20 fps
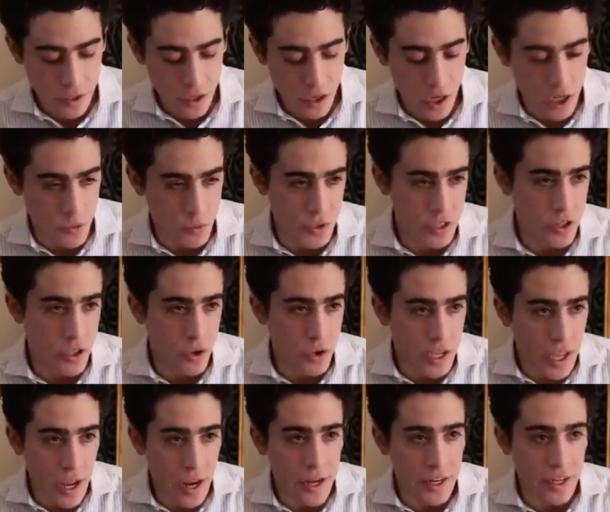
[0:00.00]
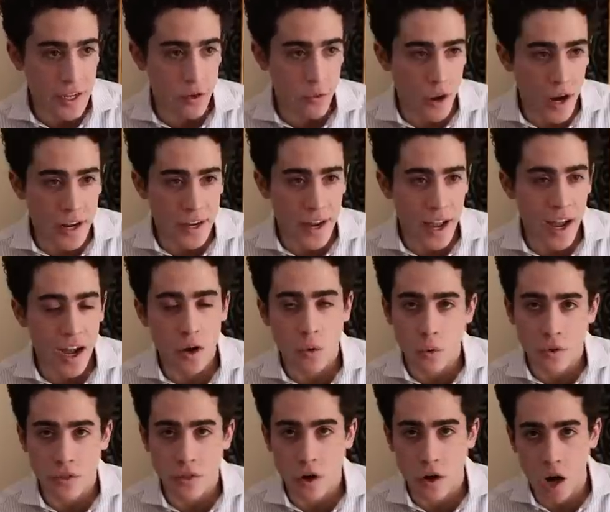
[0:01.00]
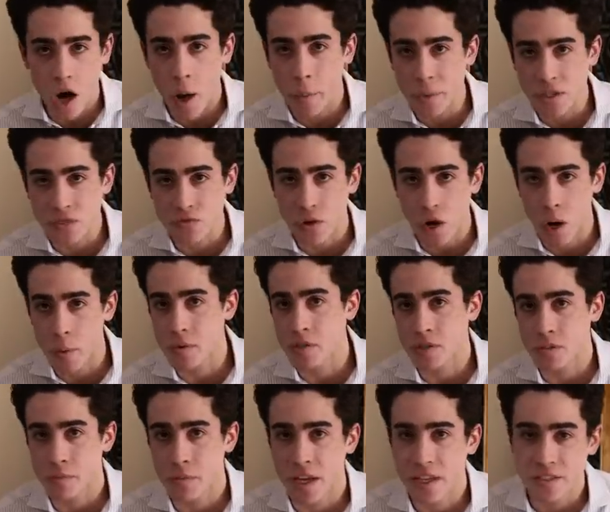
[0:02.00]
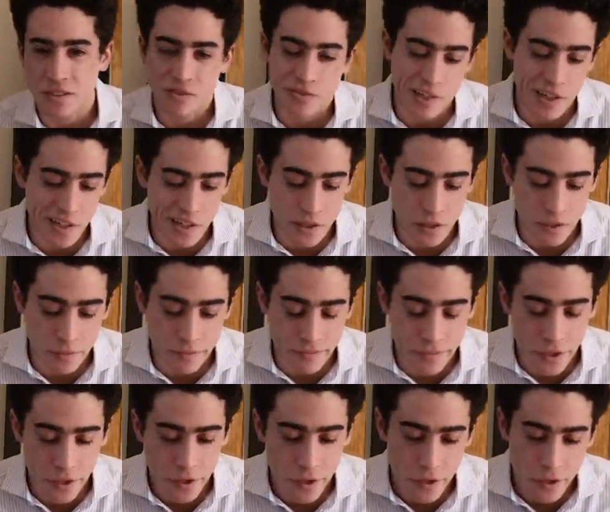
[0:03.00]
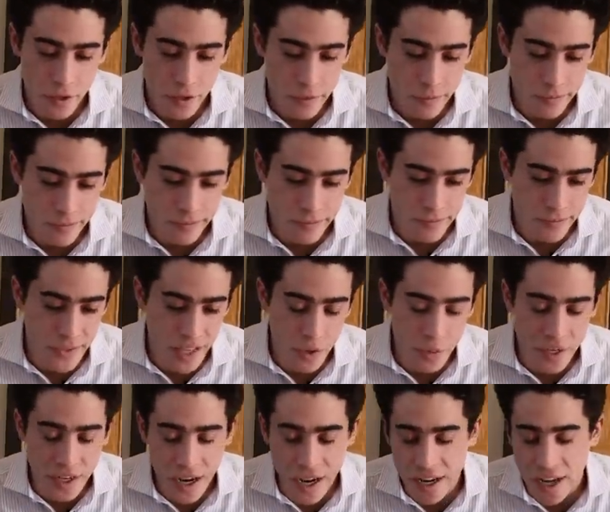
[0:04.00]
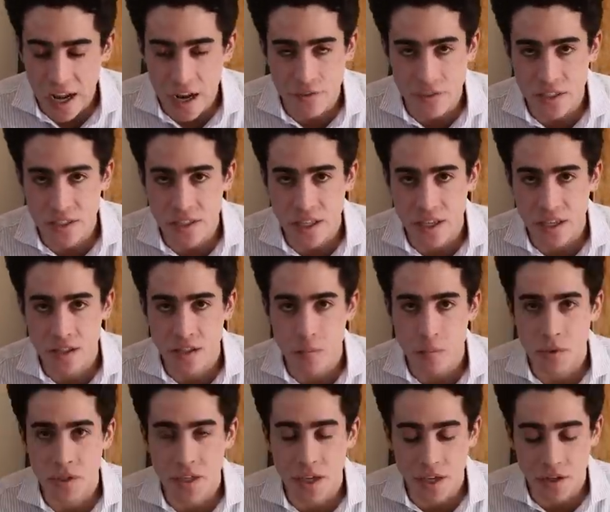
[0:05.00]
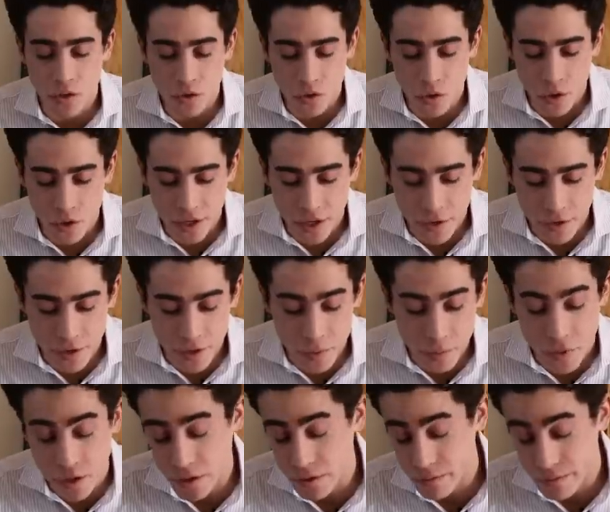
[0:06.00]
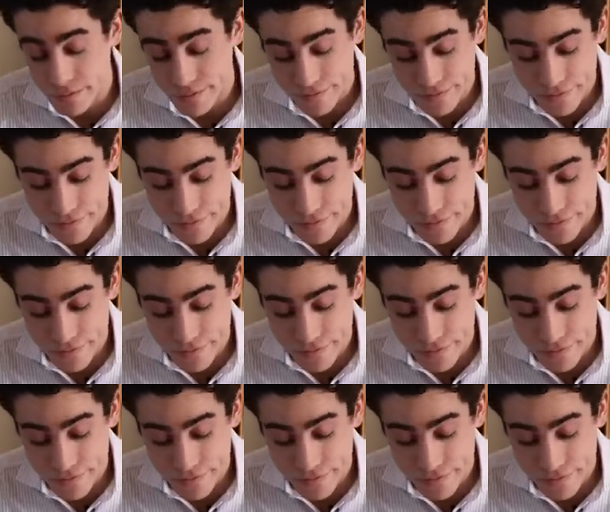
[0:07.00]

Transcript: Uh, relocating right now with our Amish farmers in Pennsylvania, now we kind of have to stay in the PA, New York area, but.